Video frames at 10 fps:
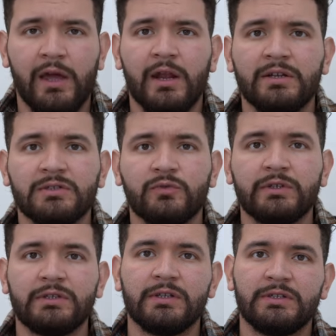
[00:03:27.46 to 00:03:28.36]
And I just
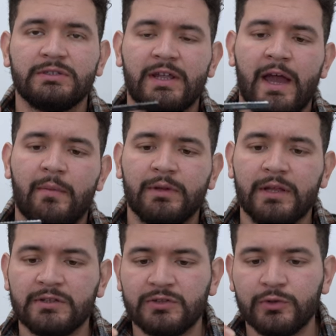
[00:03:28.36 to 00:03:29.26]
recently just tapped
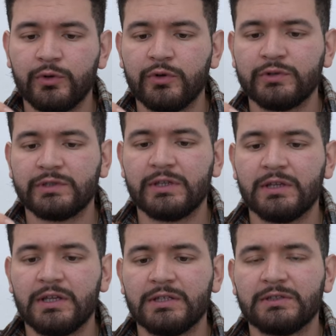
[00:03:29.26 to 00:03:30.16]
into
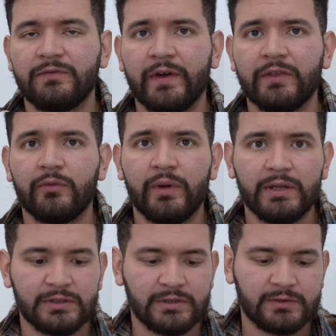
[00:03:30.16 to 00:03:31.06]
using these Feather
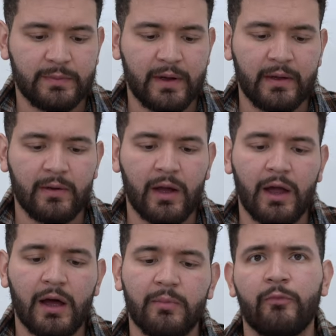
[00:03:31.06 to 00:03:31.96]
razors. I
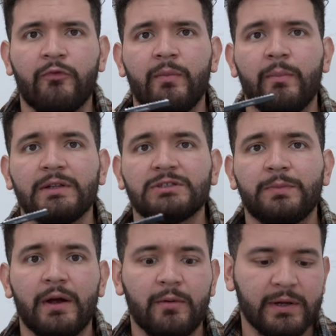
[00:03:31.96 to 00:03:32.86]
got it from Men's
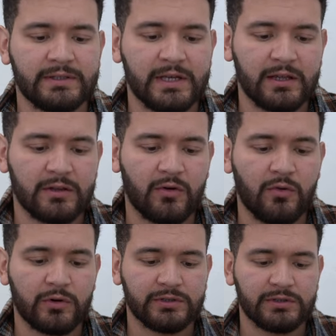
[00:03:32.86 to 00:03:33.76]
Spire by taking their
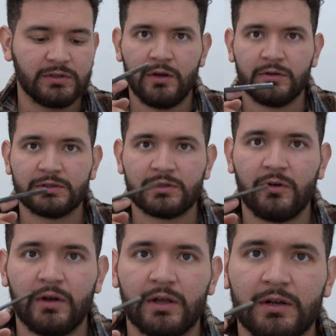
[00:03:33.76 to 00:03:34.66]
course. You know, just go ahead